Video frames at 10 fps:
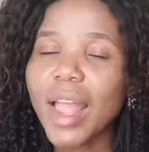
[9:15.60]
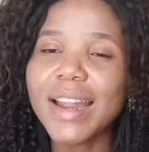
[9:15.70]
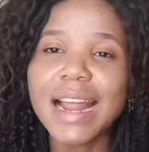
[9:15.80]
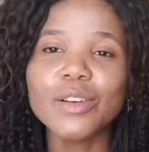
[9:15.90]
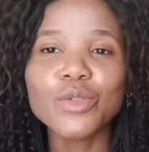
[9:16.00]

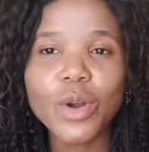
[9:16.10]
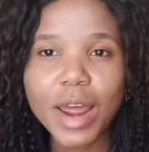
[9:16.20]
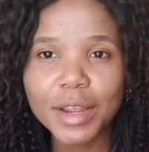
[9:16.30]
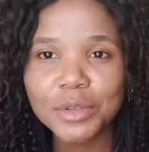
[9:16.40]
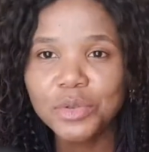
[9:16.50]
and I
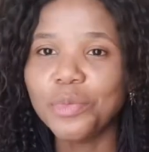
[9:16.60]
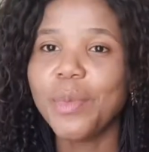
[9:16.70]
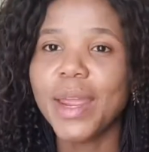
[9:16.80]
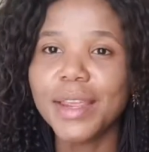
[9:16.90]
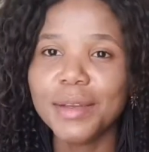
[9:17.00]
try to
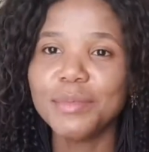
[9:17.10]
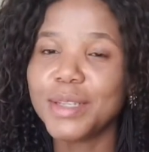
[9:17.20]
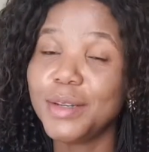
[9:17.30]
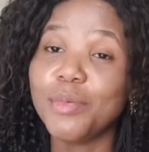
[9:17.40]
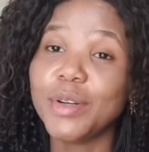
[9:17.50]
make him
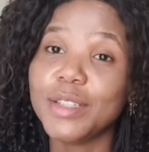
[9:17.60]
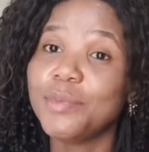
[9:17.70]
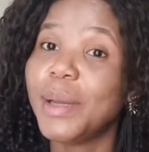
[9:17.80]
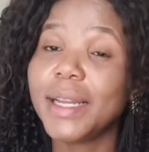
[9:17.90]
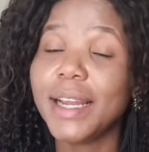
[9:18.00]
sleep on his
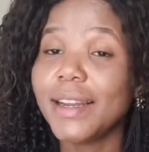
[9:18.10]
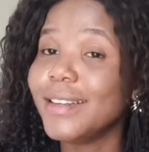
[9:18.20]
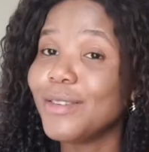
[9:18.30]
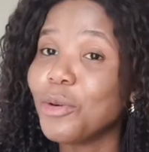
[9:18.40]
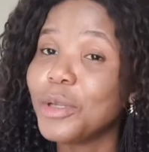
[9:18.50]
bed, and
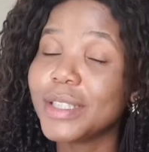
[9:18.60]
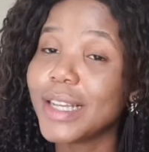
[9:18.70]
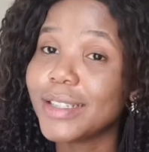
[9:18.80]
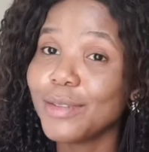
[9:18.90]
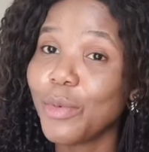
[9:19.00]
it always
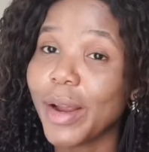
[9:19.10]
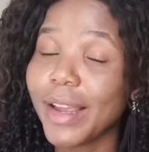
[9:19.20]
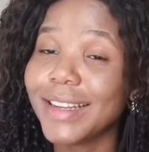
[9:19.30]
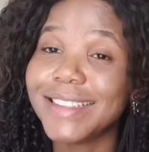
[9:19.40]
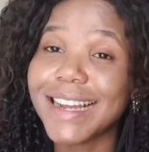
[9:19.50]
doesn't work.
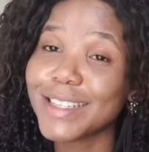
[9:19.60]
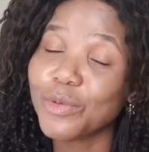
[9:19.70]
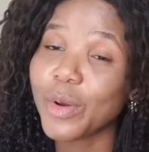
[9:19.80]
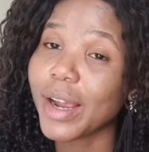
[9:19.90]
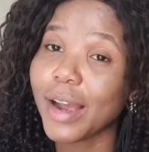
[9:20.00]
It
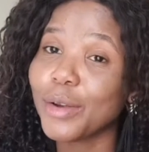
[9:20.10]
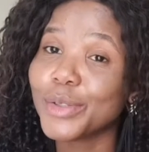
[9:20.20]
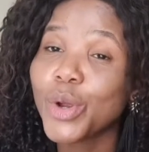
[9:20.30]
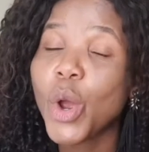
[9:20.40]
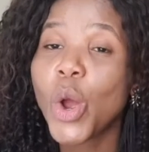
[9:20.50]
doesn't work
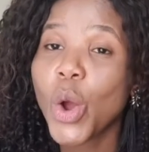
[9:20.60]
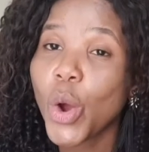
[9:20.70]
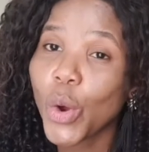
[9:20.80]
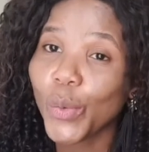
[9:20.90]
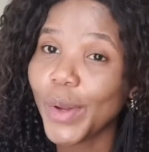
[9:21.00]
out
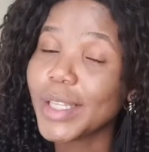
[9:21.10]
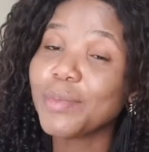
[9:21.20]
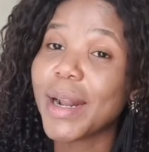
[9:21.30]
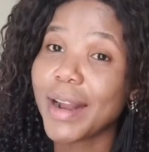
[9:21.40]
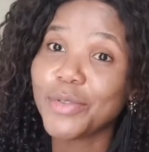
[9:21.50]
always,
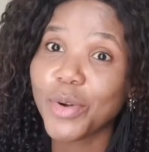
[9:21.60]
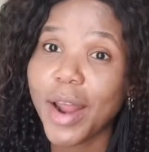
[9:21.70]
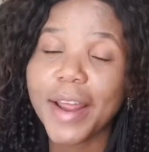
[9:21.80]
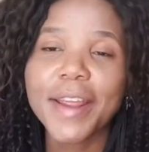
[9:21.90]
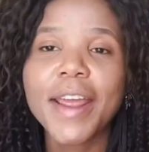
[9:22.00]
but I
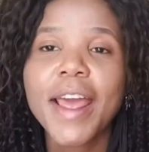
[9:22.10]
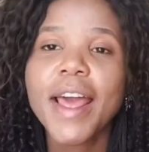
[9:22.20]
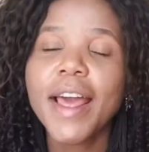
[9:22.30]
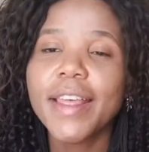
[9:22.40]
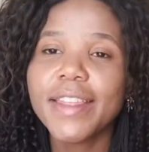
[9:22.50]
try.
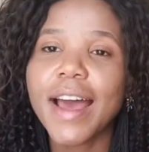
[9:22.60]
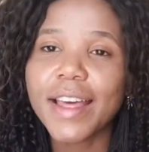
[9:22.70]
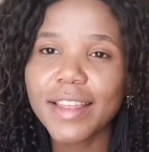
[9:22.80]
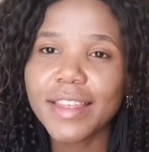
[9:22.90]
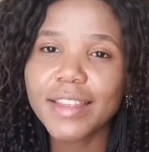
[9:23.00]
And the
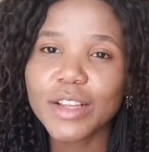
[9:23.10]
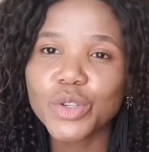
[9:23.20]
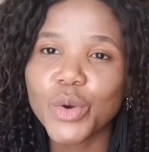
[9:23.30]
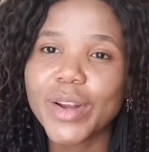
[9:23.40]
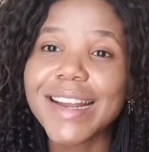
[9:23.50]
other thing
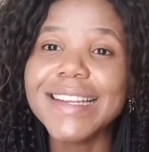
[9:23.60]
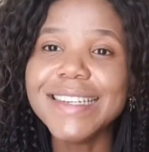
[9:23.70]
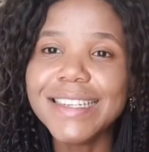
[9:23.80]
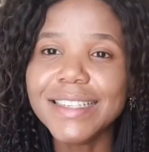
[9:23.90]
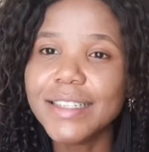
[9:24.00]
that you're gonna
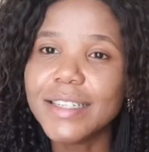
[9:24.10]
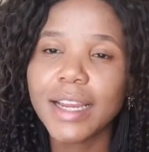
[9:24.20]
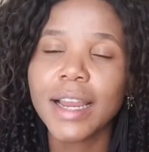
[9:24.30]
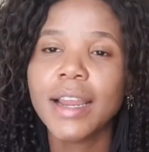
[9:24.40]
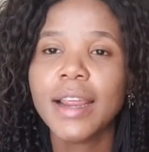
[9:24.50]
need,
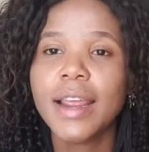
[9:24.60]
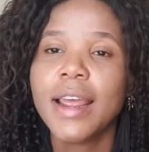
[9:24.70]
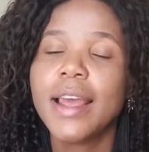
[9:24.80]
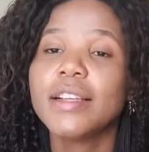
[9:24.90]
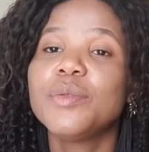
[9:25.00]

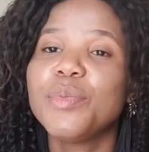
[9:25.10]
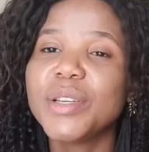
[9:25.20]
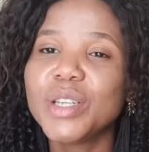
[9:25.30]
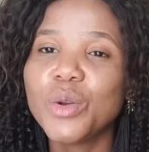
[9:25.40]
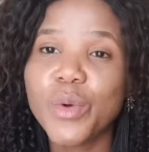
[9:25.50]

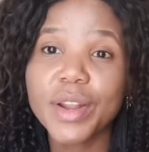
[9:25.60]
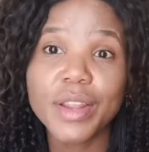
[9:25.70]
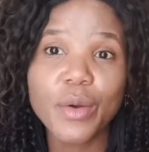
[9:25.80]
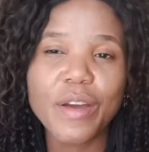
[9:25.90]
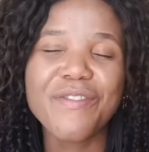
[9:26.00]
especially when
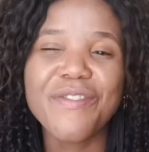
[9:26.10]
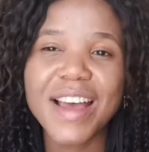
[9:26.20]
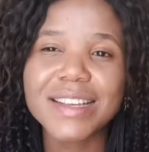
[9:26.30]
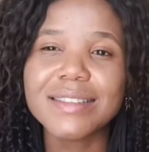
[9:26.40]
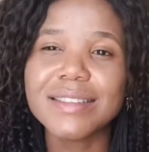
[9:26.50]
they were
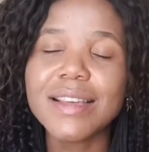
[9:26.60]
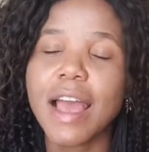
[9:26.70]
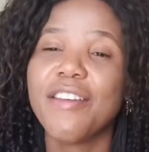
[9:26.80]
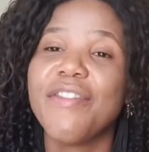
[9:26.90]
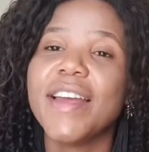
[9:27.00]
fussy,
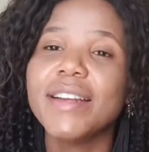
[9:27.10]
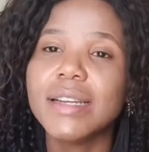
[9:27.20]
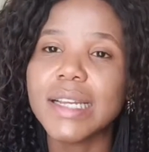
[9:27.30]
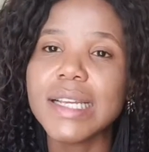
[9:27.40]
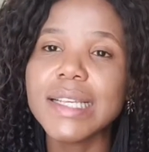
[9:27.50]
I find
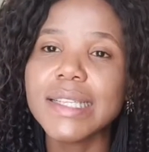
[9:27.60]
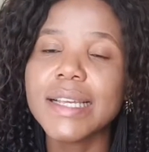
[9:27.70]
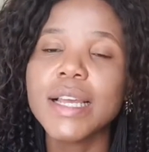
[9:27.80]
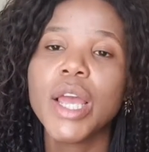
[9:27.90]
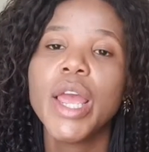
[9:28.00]
it
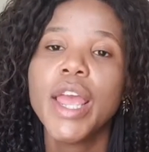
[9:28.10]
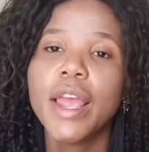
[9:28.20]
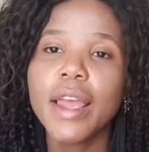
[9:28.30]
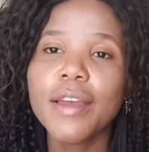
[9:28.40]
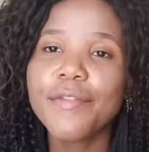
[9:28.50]
easy
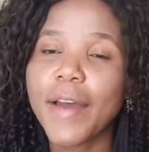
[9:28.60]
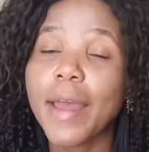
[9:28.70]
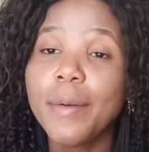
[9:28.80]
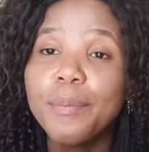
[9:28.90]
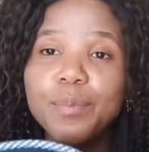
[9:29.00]
if
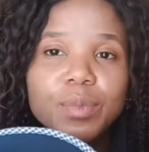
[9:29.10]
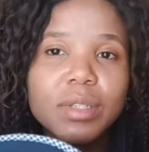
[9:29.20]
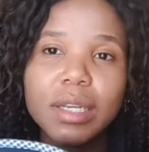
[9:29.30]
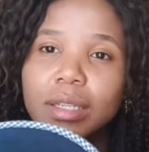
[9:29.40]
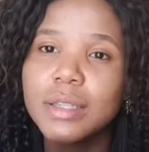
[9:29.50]
I
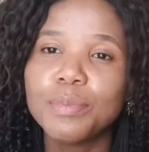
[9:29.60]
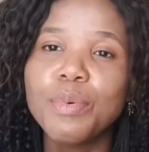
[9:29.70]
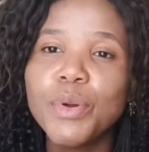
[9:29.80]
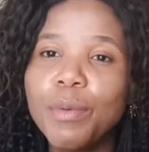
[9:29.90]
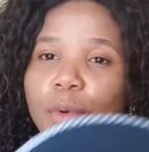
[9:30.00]
just
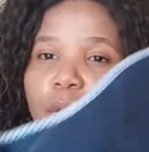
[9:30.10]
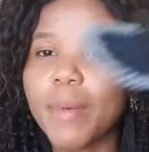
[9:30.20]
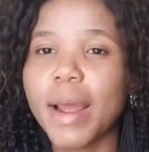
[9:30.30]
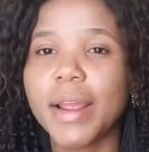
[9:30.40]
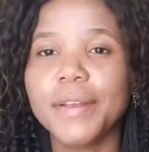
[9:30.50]
put him
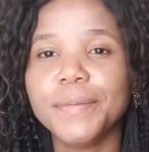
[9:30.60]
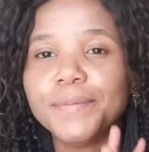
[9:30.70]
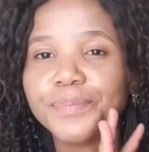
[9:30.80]
on my